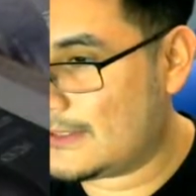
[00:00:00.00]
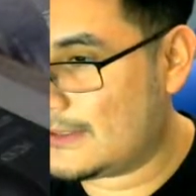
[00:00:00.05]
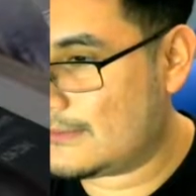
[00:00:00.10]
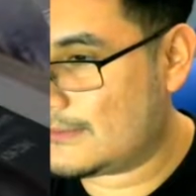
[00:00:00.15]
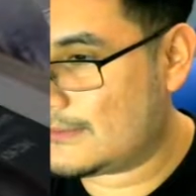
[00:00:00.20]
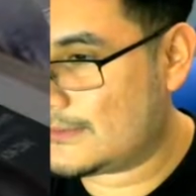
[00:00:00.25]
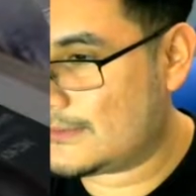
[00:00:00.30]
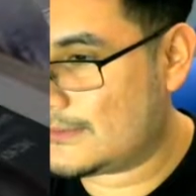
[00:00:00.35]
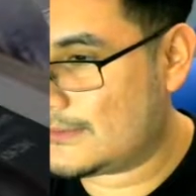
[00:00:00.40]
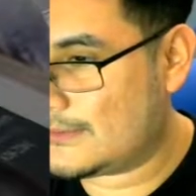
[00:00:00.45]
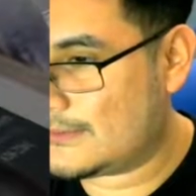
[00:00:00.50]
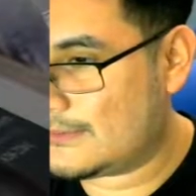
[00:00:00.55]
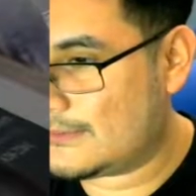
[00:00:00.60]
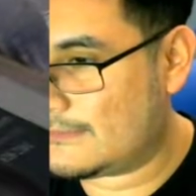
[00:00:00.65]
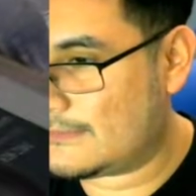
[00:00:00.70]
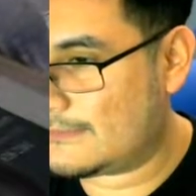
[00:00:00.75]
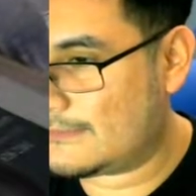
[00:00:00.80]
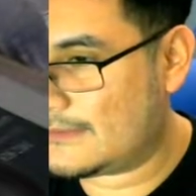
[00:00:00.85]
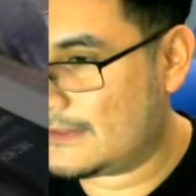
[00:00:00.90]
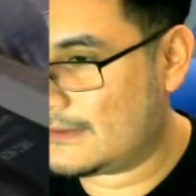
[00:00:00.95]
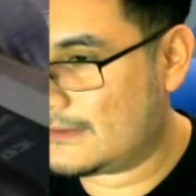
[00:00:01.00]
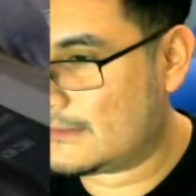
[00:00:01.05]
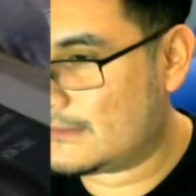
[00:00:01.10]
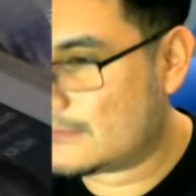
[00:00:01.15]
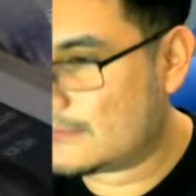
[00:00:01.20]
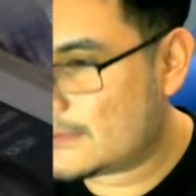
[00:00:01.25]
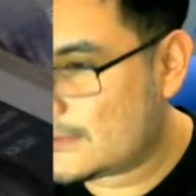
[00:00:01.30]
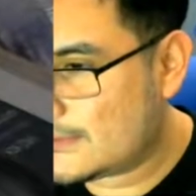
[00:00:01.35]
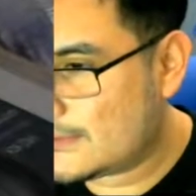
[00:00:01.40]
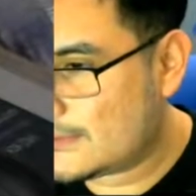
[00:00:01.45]
Well, one, two, three, four,
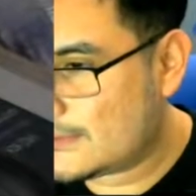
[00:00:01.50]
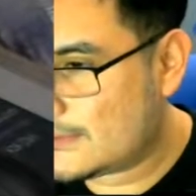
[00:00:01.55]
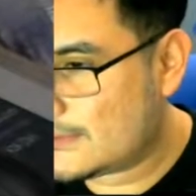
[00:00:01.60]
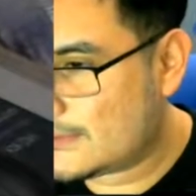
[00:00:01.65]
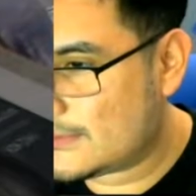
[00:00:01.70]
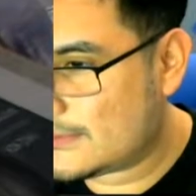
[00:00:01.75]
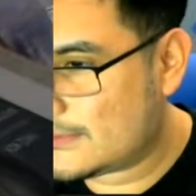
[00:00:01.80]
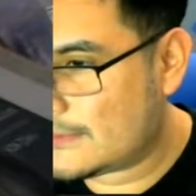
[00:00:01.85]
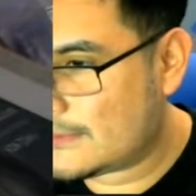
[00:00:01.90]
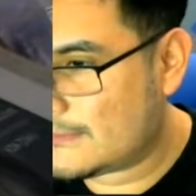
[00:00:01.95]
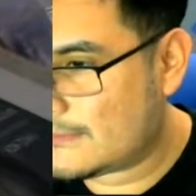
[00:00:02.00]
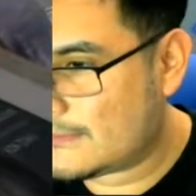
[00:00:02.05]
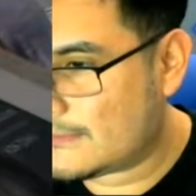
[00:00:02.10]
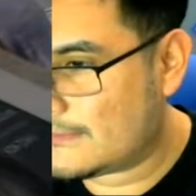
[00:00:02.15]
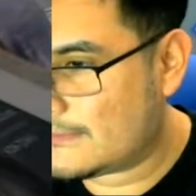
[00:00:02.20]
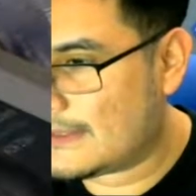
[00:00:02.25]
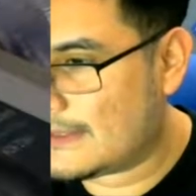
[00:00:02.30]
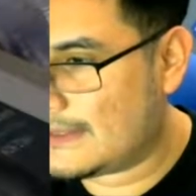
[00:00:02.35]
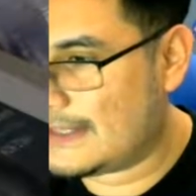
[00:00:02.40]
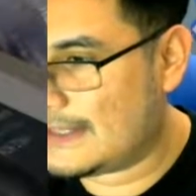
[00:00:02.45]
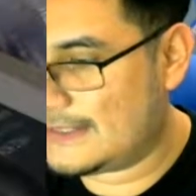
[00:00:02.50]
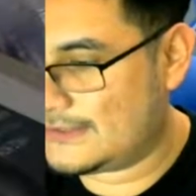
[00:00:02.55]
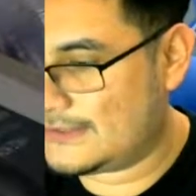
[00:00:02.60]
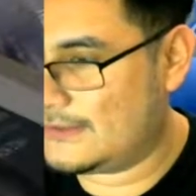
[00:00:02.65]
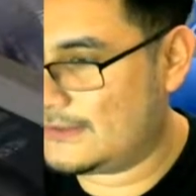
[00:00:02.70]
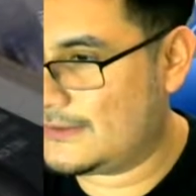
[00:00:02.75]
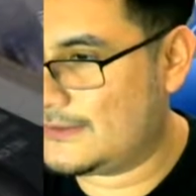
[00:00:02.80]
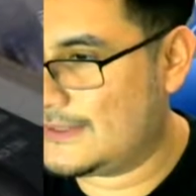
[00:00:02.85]
five. One, two, three, four, five.